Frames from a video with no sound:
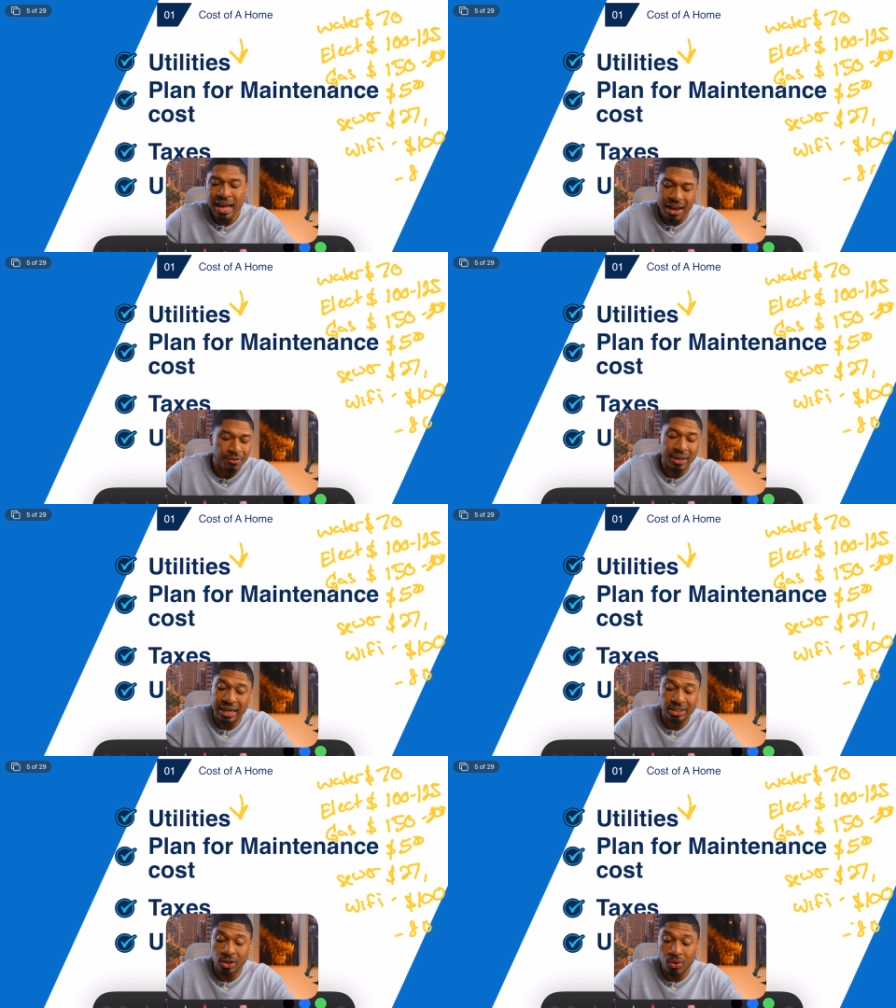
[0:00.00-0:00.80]
If you
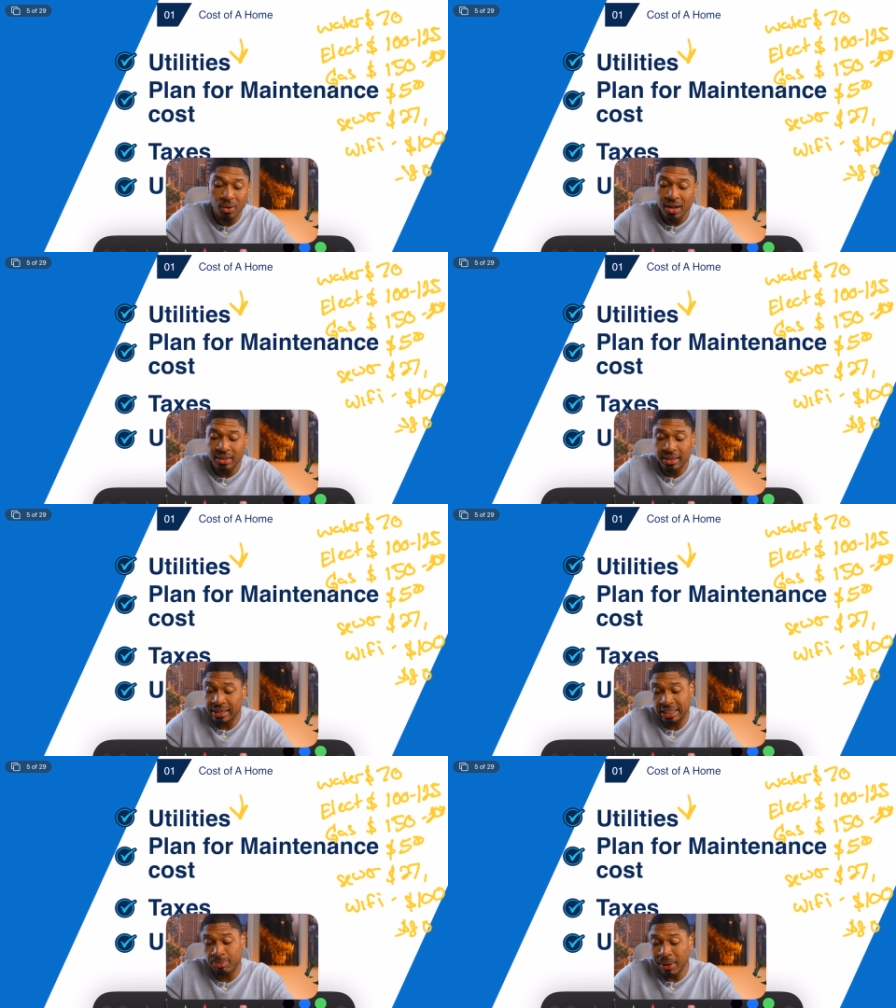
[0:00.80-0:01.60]
guys go the
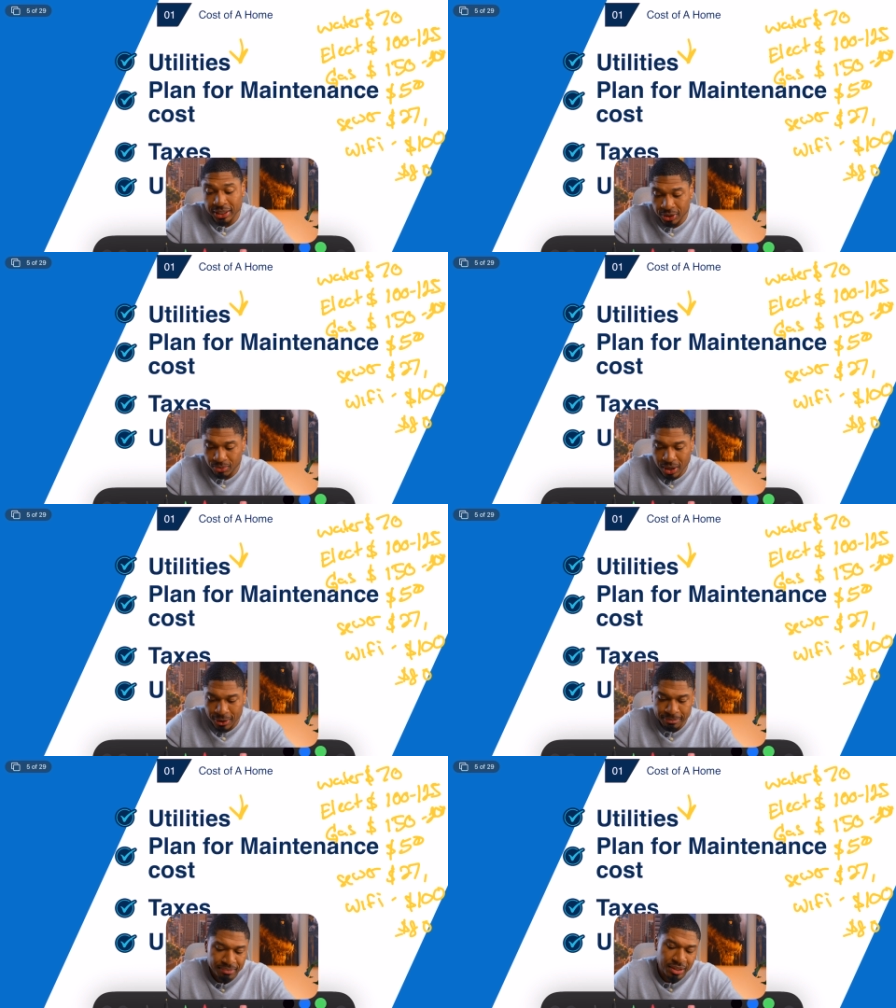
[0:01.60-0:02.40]
Spectrum
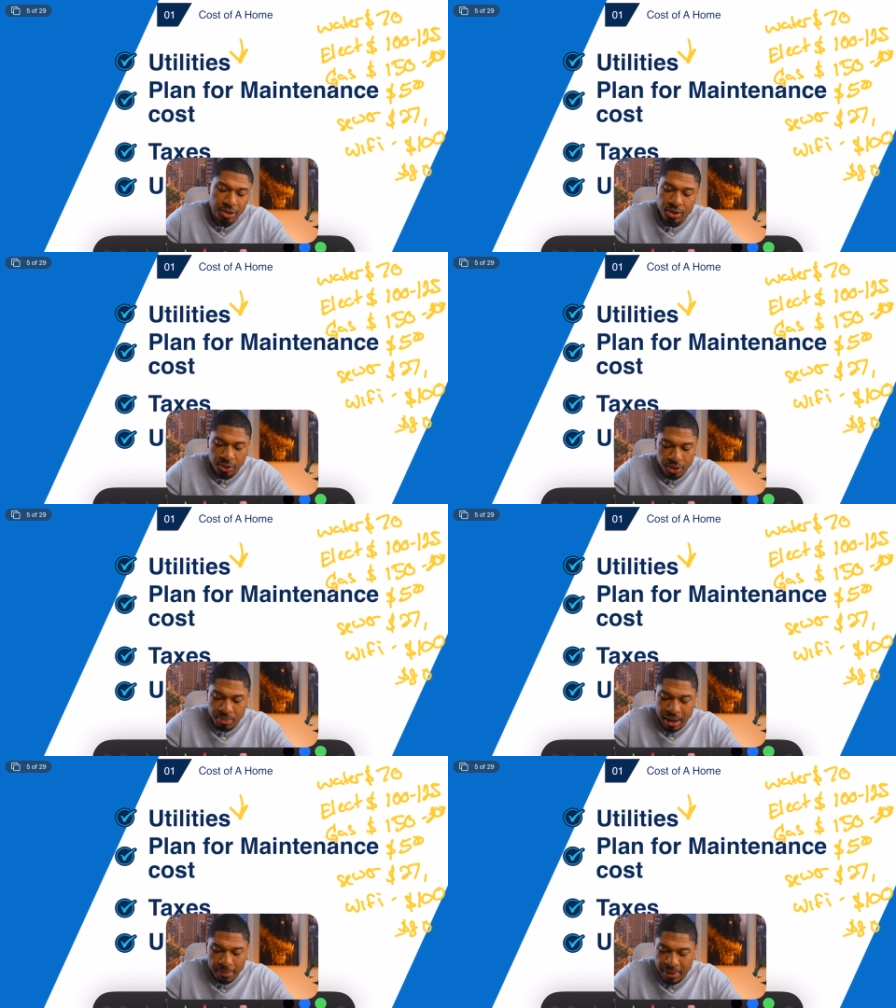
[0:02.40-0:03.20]
route, you
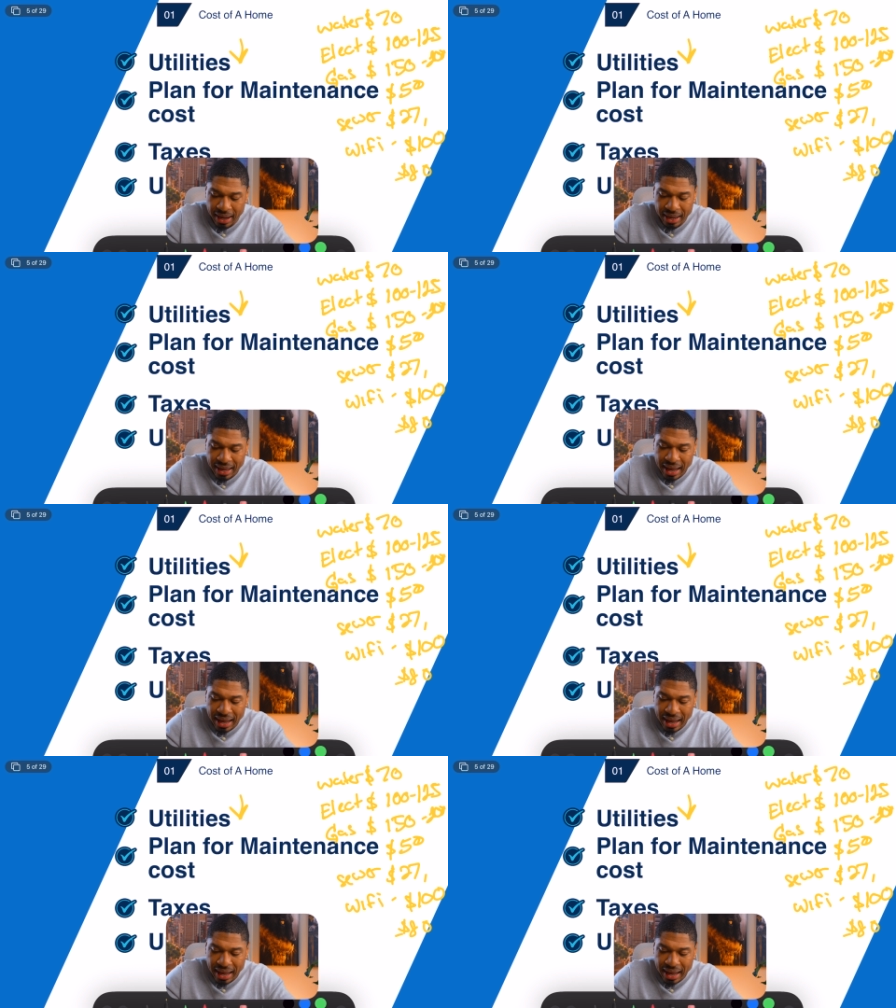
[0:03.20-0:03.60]
may pay